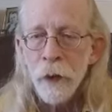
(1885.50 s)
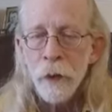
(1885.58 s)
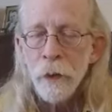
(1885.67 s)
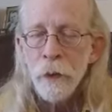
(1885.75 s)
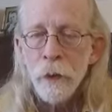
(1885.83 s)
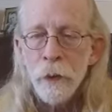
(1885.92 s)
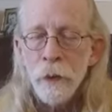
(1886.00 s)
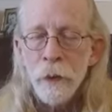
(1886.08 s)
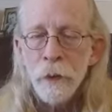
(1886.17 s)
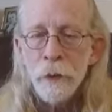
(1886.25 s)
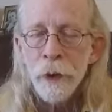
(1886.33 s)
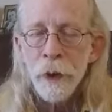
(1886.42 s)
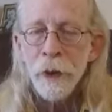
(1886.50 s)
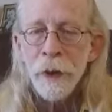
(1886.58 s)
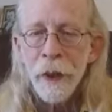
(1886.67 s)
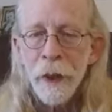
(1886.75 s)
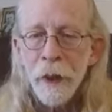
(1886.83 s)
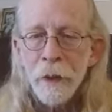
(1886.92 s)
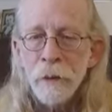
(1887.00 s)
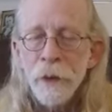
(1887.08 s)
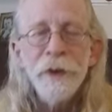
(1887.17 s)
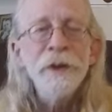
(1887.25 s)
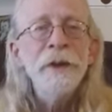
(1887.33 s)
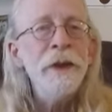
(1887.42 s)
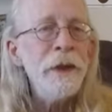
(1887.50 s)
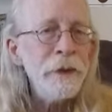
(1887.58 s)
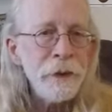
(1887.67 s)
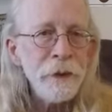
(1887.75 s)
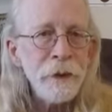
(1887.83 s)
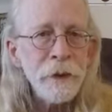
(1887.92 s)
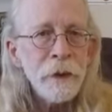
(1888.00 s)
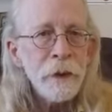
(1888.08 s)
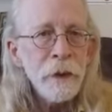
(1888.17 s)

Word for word: you, you really can't resist,